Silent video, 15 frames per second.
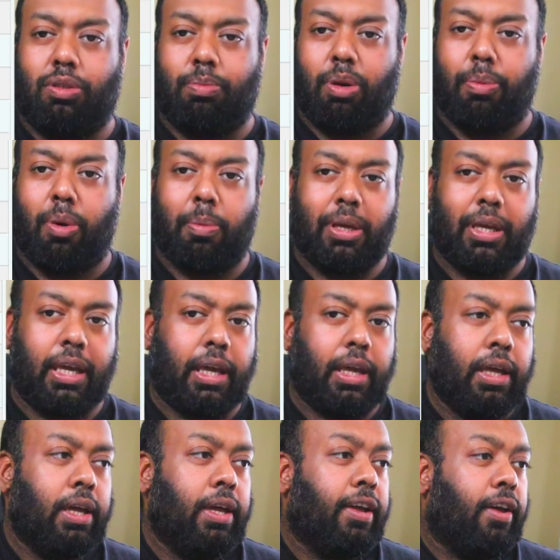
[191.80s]
my Bobby here.
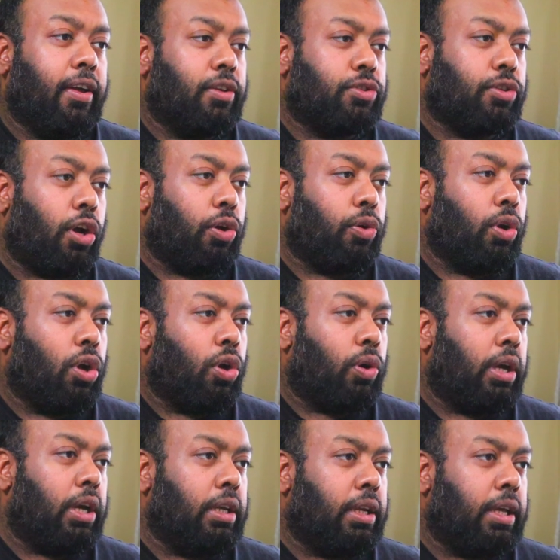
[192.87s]
So
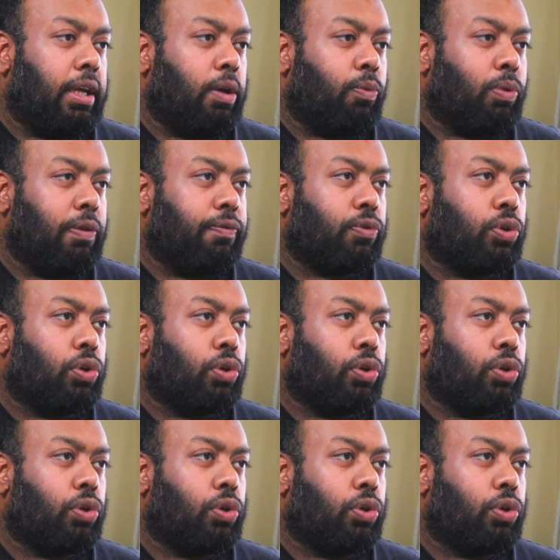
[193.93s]
in here we've